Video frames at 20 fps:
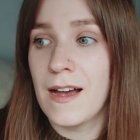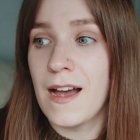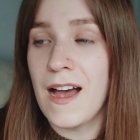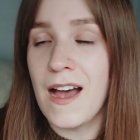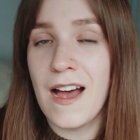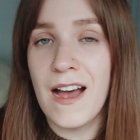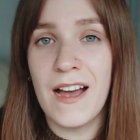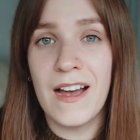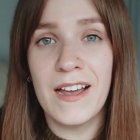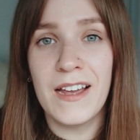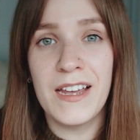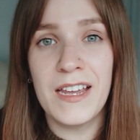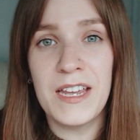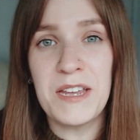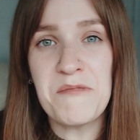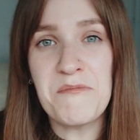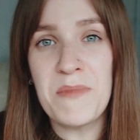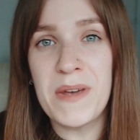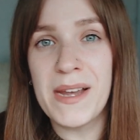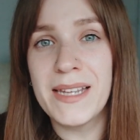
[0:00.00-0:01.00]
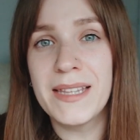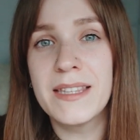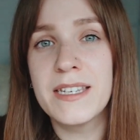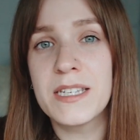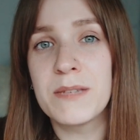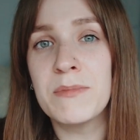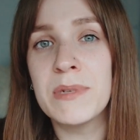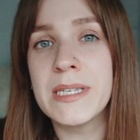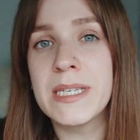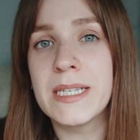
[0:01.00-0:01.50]
I made
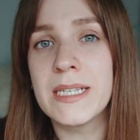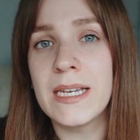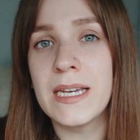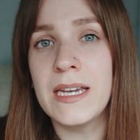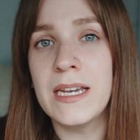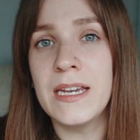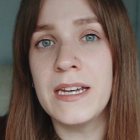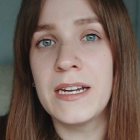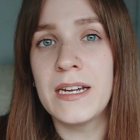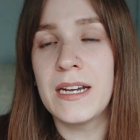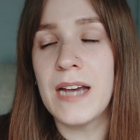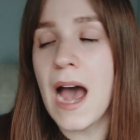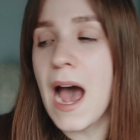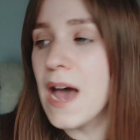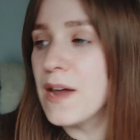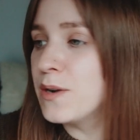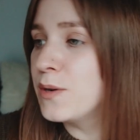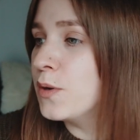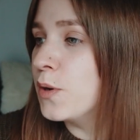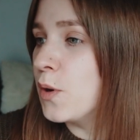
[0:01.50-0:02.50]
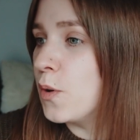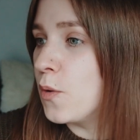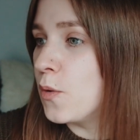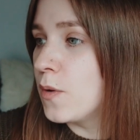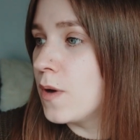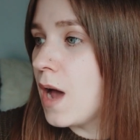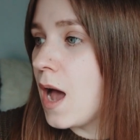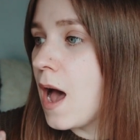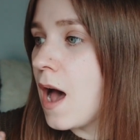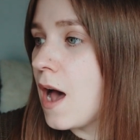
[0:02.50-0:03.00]
this mistake, I don't know,
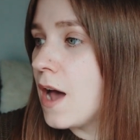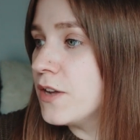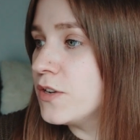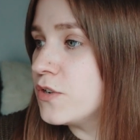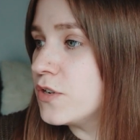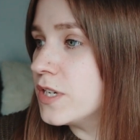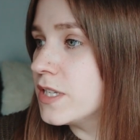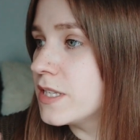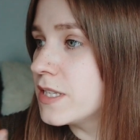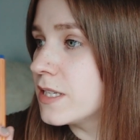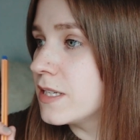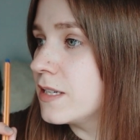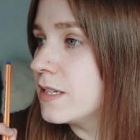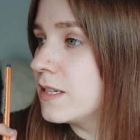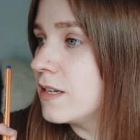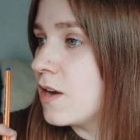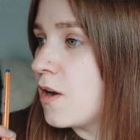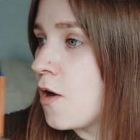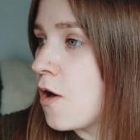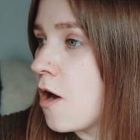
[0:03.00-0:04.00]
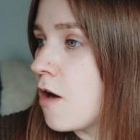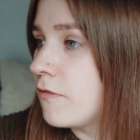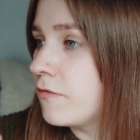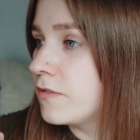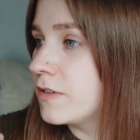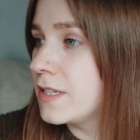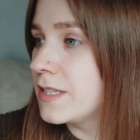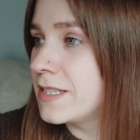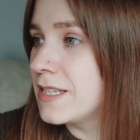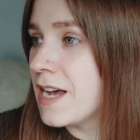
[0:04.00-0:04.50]
hundreds of
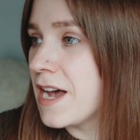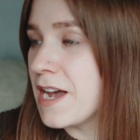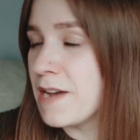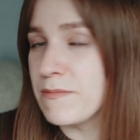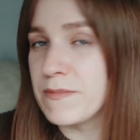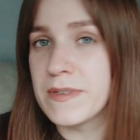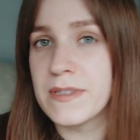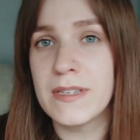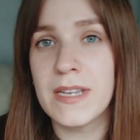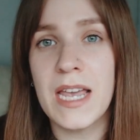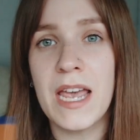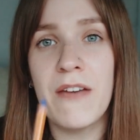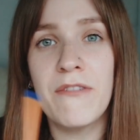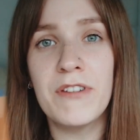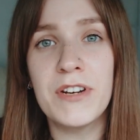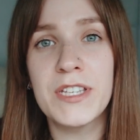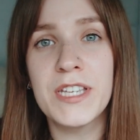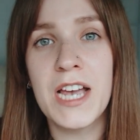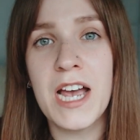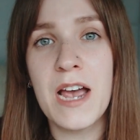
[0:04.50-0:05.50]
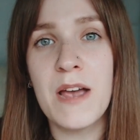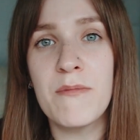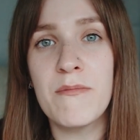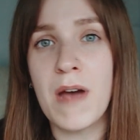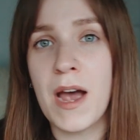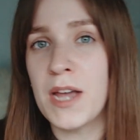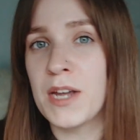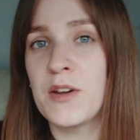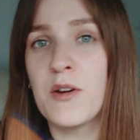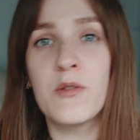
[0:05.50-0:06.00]
times. Every time
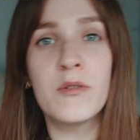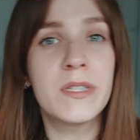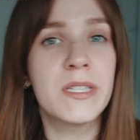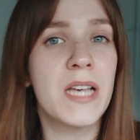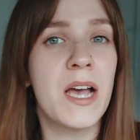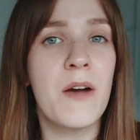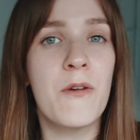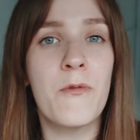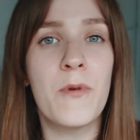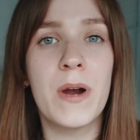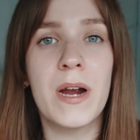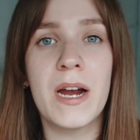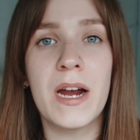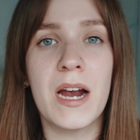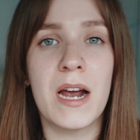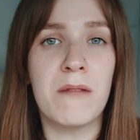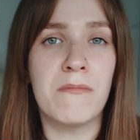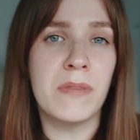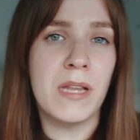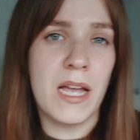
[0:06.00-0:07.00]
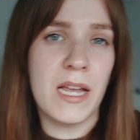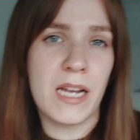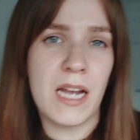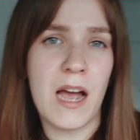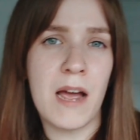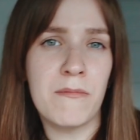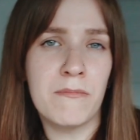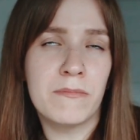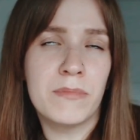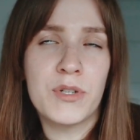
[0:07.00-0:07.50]
I go somewhere, I'm like,
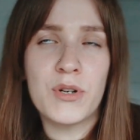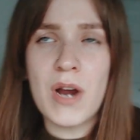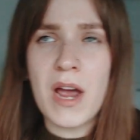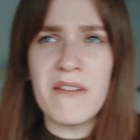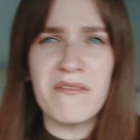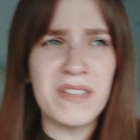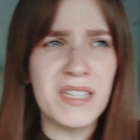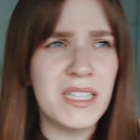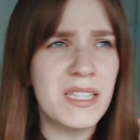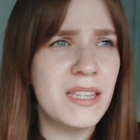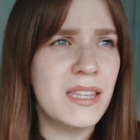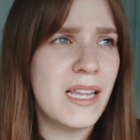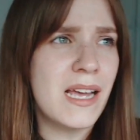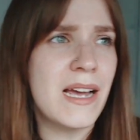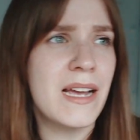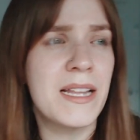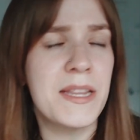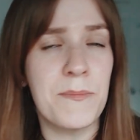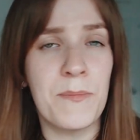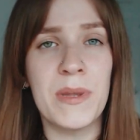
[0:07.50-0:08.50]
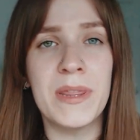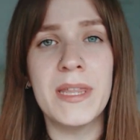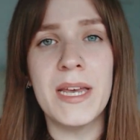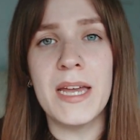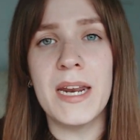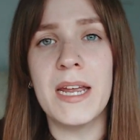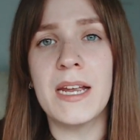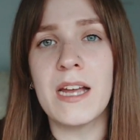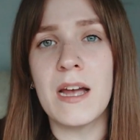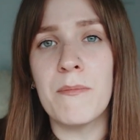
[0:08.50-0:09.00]
I'm traveling light, but
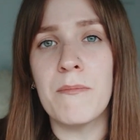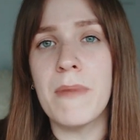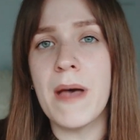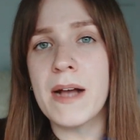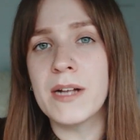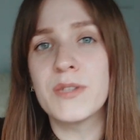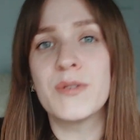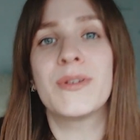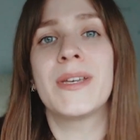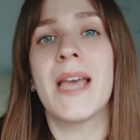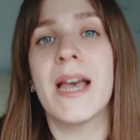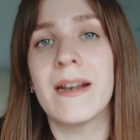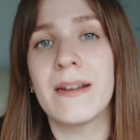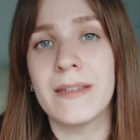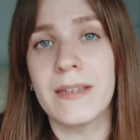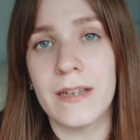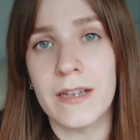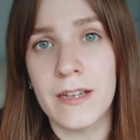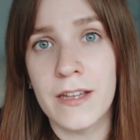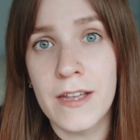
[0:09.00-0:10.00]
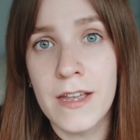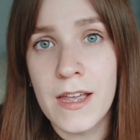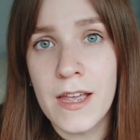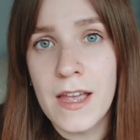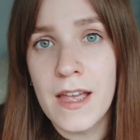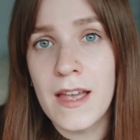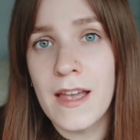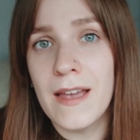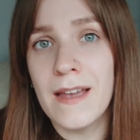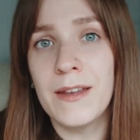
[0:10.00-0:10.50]
then I come back to Canada
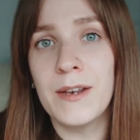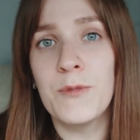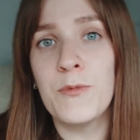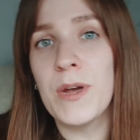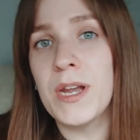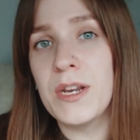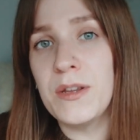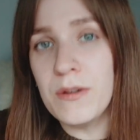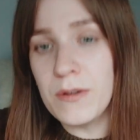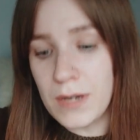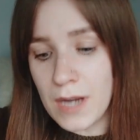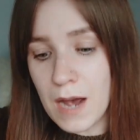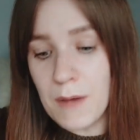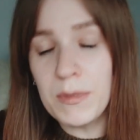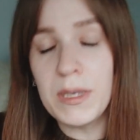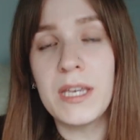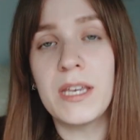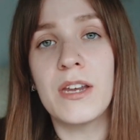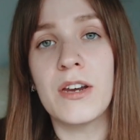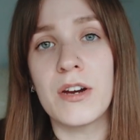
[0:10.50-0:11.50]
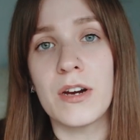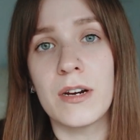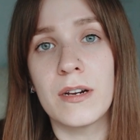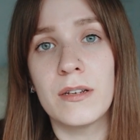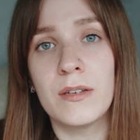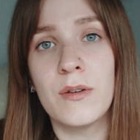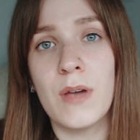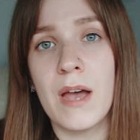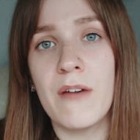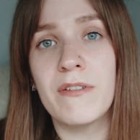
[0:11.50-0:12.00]
and when you come here,
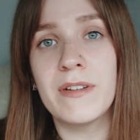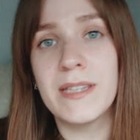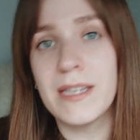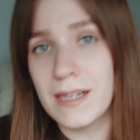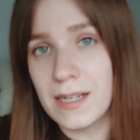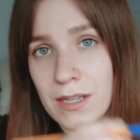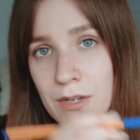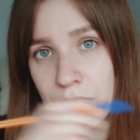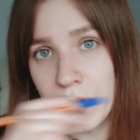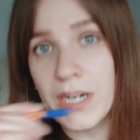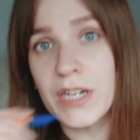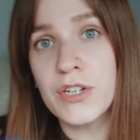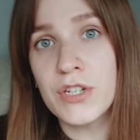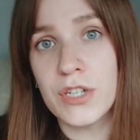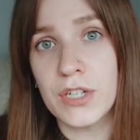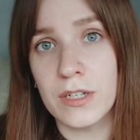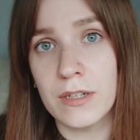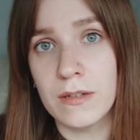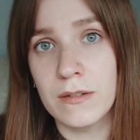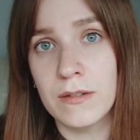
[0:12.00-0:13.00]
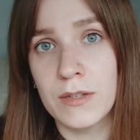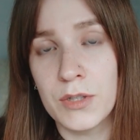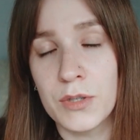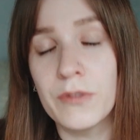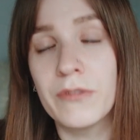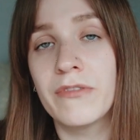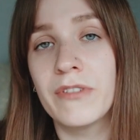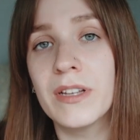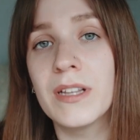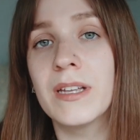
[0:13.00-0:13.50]
you have a declaration to
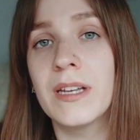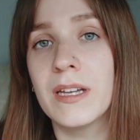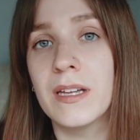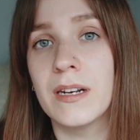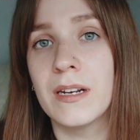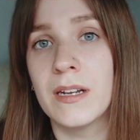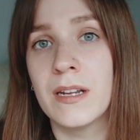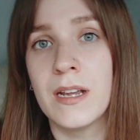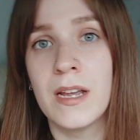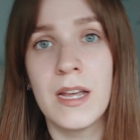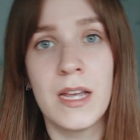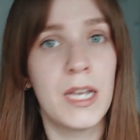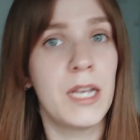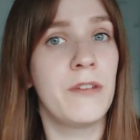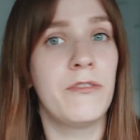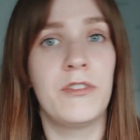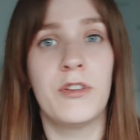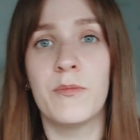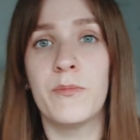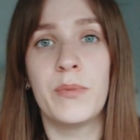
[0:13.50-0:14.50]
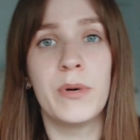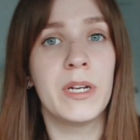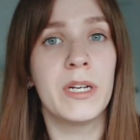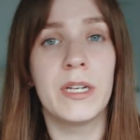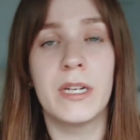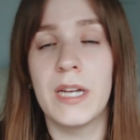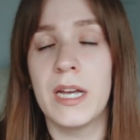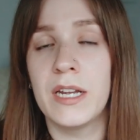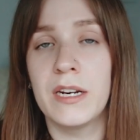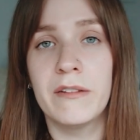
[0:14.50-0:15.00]
fill in. If you bring
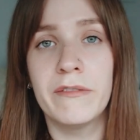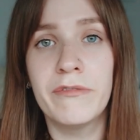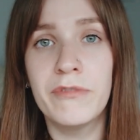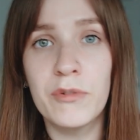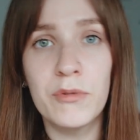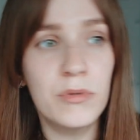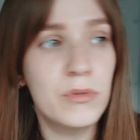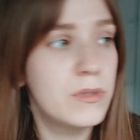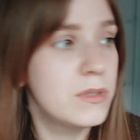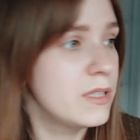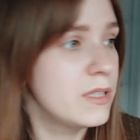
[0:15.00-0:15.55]
in any food,